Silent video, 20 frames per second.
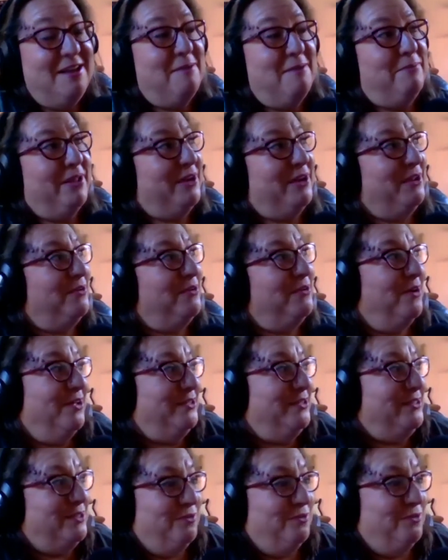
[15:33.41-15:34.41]
but who
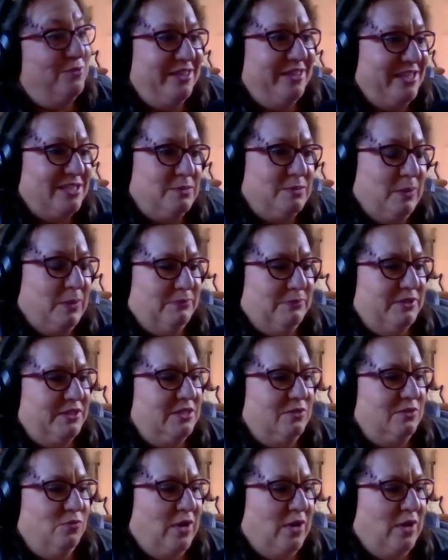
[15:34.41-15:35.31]
also, what do these people do?